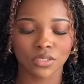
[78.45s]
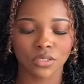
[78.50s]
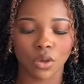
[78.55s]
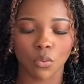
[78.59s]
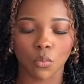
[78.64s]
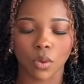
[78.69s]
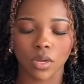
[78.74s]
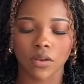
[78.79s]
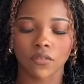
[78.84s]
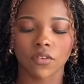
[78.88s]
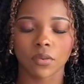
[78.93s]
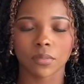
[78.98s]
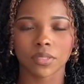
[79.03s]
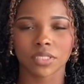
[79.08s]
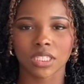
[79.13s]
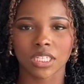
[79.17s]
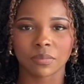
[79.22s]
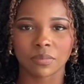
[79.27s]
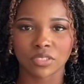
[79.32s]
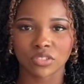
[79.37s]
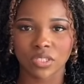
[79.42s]
So one of them is
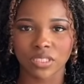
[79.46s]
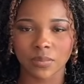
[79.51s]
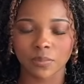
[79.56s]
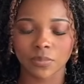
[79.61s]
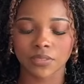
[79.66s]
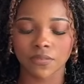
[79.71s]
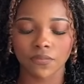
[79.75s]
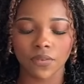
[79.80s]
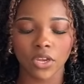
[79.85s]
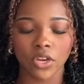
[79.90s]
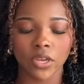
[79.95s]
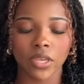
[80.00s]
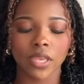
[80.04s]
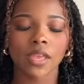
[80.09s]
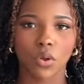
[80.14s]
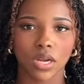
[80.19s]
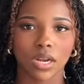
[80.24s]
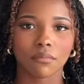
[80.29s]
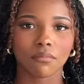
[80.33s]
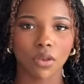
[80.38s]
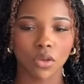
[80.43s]
going to be dressed up as a fairy.
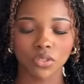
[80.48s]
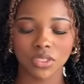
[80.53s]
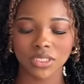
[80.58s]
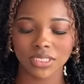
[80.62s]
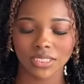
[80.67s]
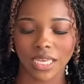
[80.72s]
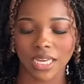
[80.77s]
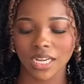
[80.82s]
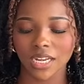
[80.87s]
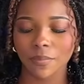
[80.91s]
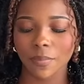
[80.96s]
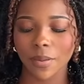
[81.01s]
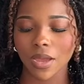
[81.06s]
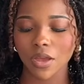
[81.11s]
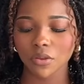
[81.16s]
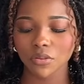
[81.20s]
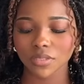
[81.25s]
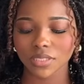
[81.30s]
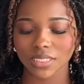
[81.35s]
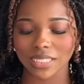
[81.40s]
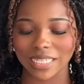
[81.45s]
What I'm most excited
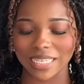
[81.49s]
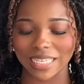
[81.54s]
about